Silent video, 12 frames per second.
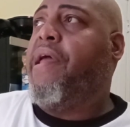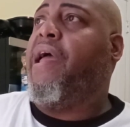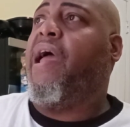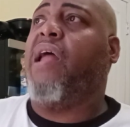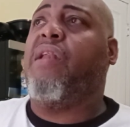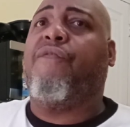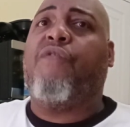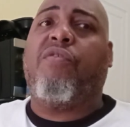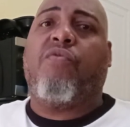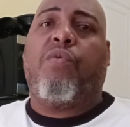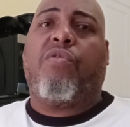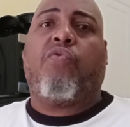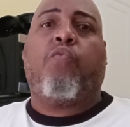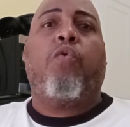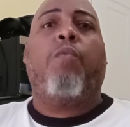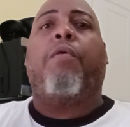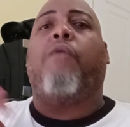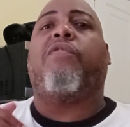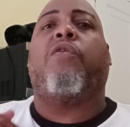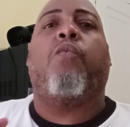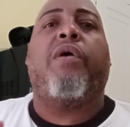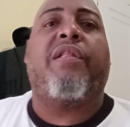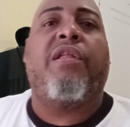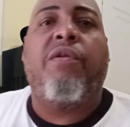Hat in the Freezer would swoop over to
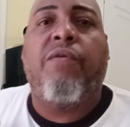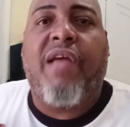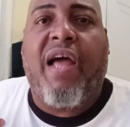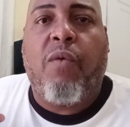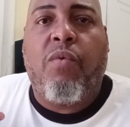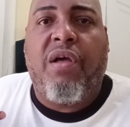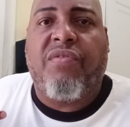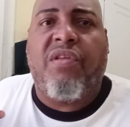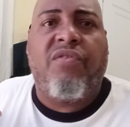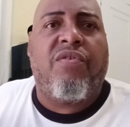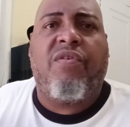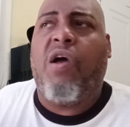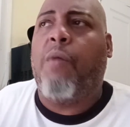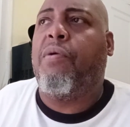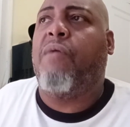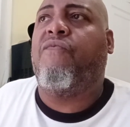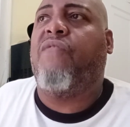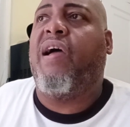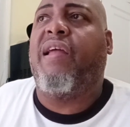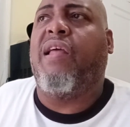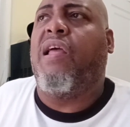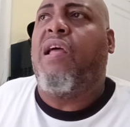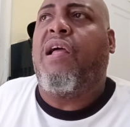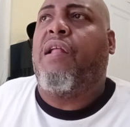where the new guy was and help him find
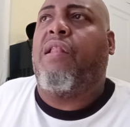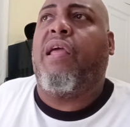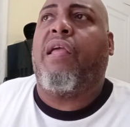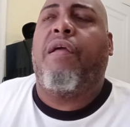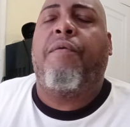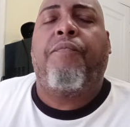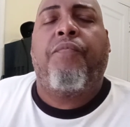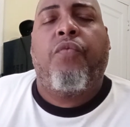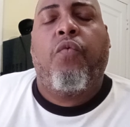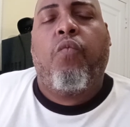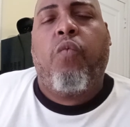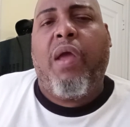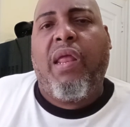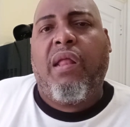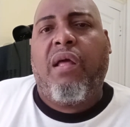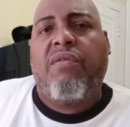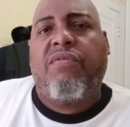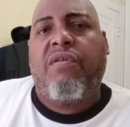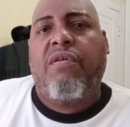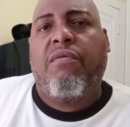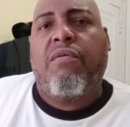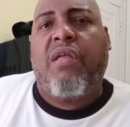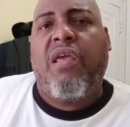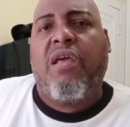it. Like, wait
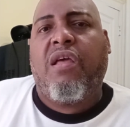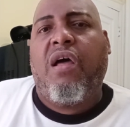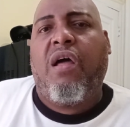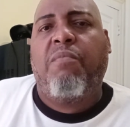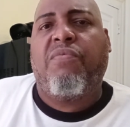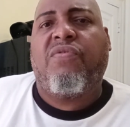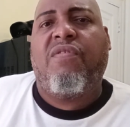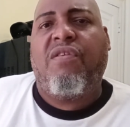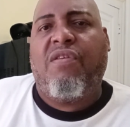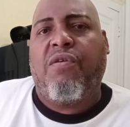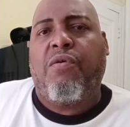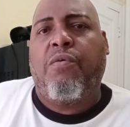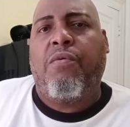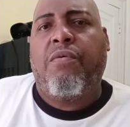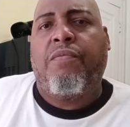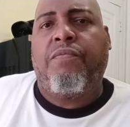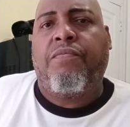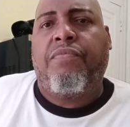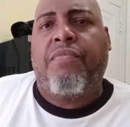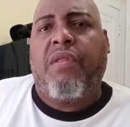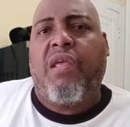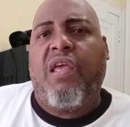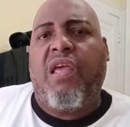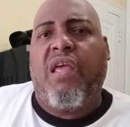until he comes to you.
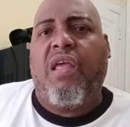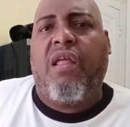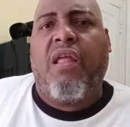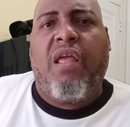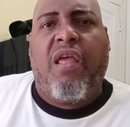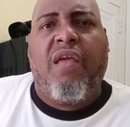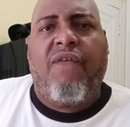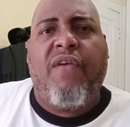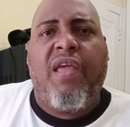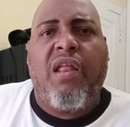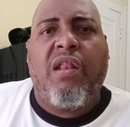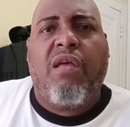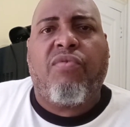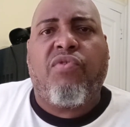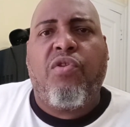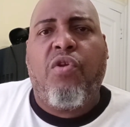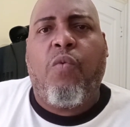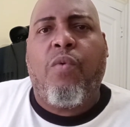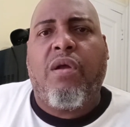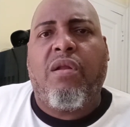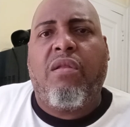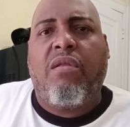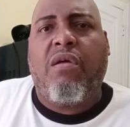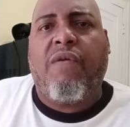If he doesn't know where
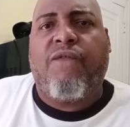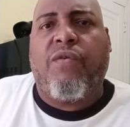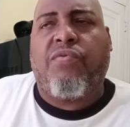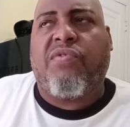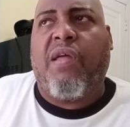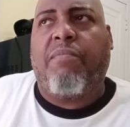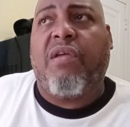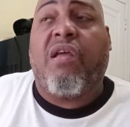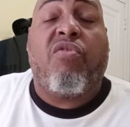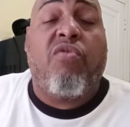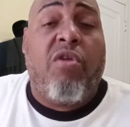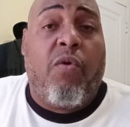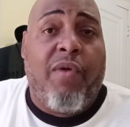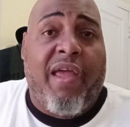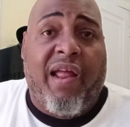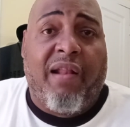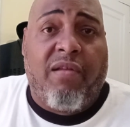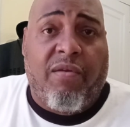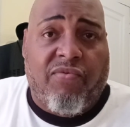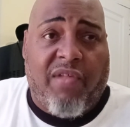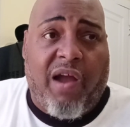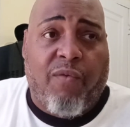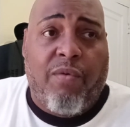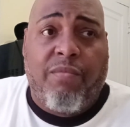to look for something, because we had the
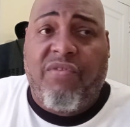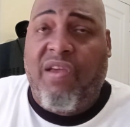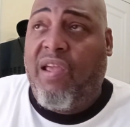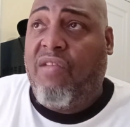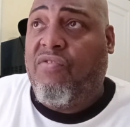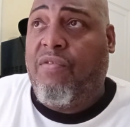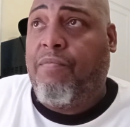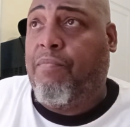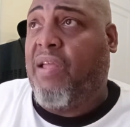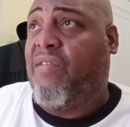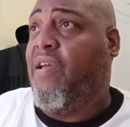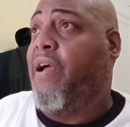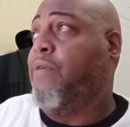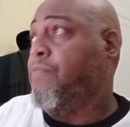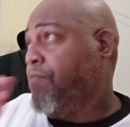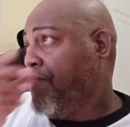stockroom change big time.